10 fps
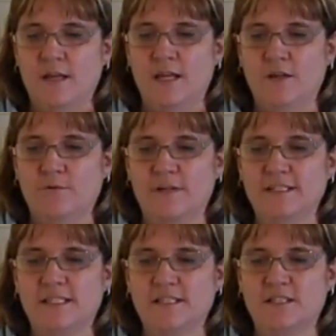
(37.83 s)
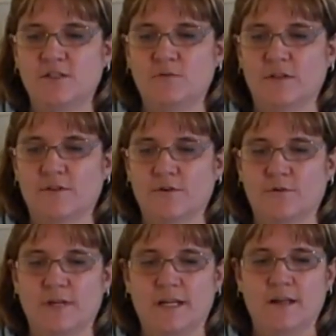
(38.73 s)
increasing student
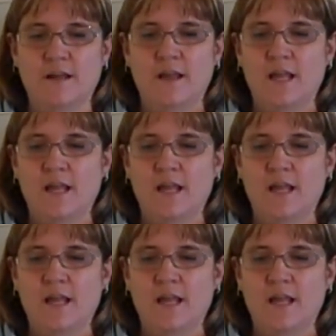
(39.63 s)
learning,